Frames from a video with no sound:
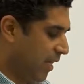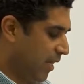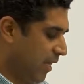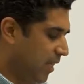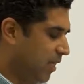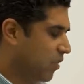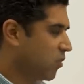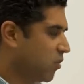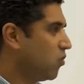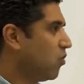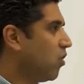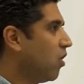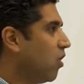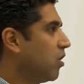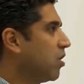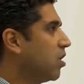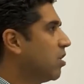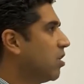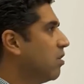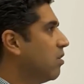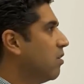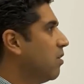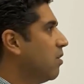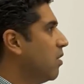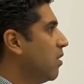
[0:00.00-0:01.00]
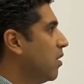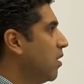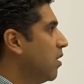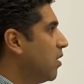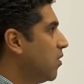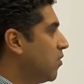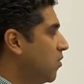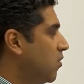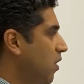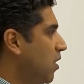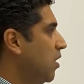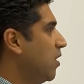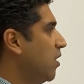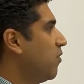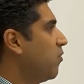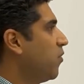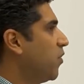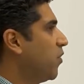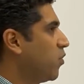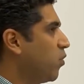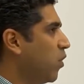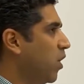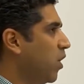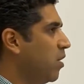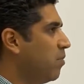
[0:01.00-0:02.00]
It's not sitting for
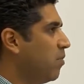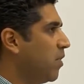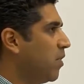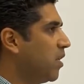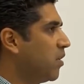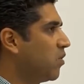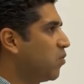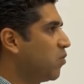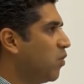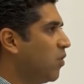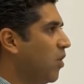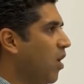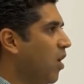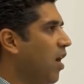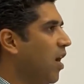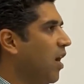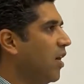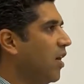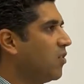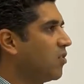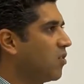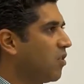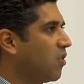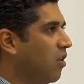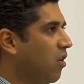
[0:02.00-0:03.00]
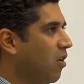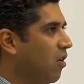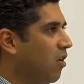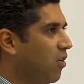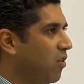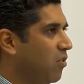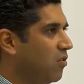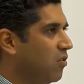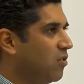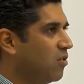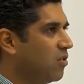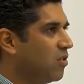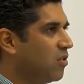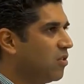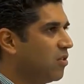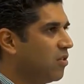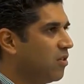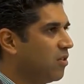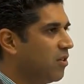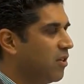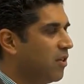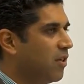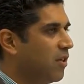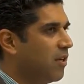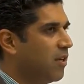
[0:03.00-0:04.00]
20 minutes with eyes closed,
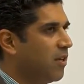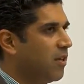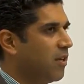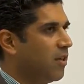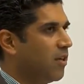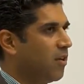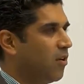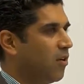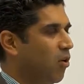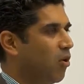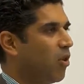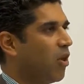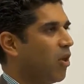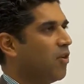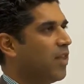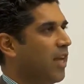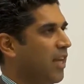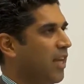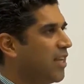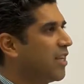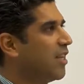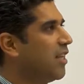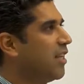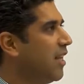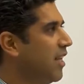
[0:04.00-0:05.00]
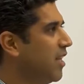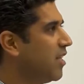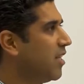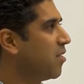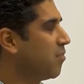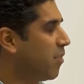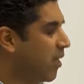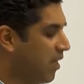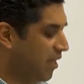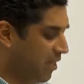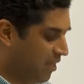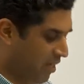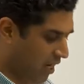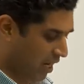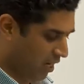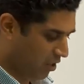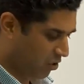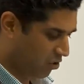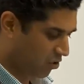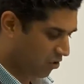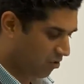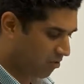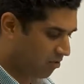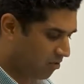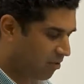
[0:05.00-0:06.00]
although that can lead to
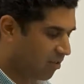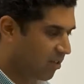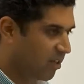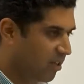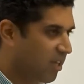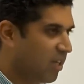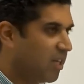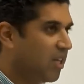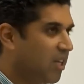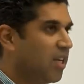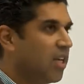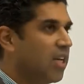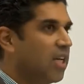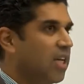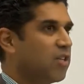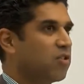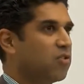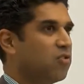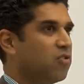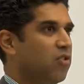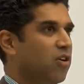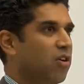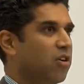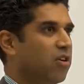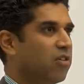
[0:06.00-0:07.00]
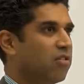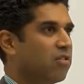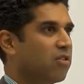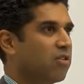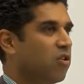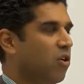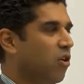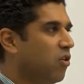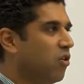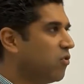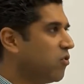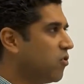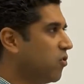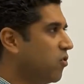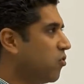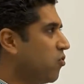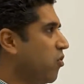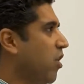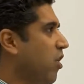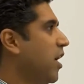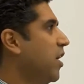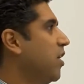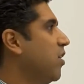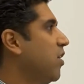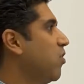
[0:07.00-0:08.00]
meditation. It's not
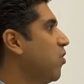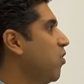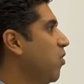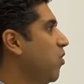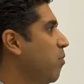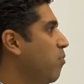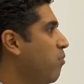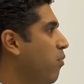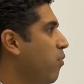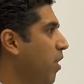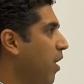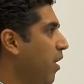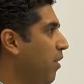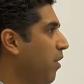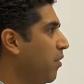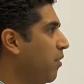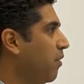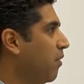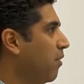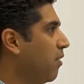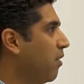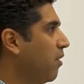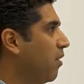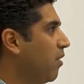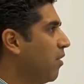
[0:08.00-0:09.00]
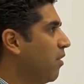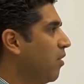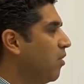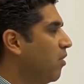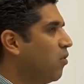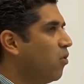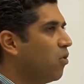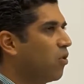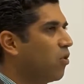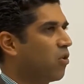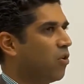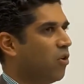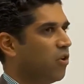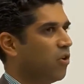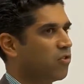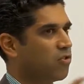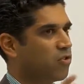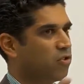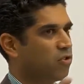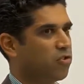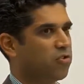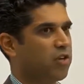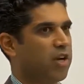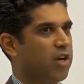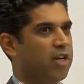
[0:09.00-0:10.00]
concentrating on the breath or
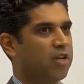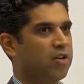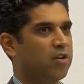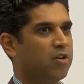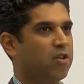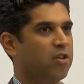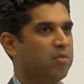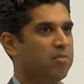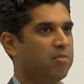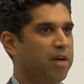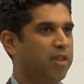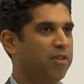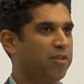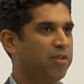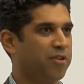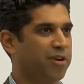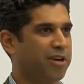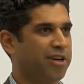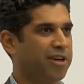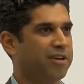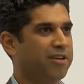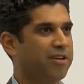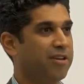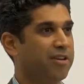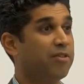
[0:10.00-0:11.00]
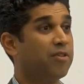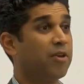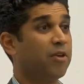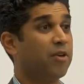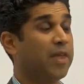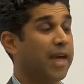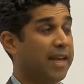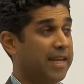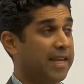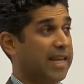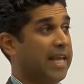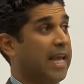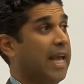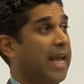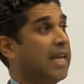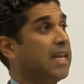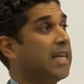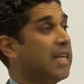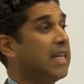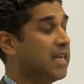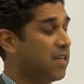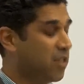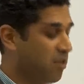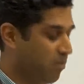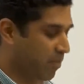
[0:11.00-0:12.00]
concentrating on the mantra, though that can
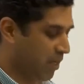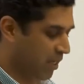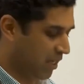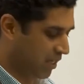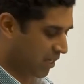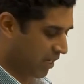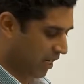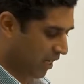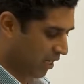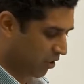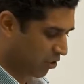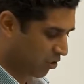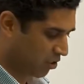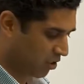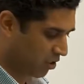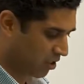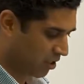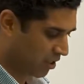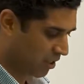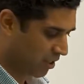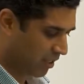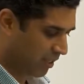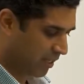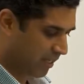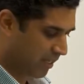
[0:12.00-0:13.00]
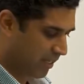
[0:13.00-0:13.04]
lead to meditation.